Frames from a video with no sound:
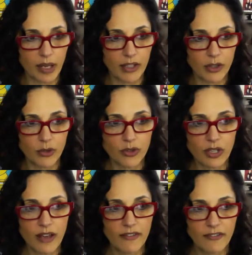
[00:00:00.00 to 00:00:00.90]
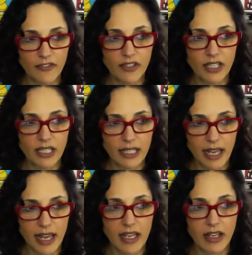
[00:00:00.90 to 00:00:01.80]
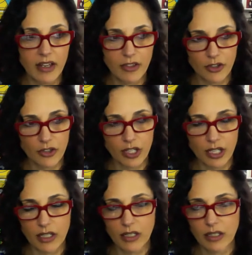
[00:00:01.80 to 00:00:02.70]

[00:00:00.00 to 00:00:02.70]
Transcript: and use 50K30,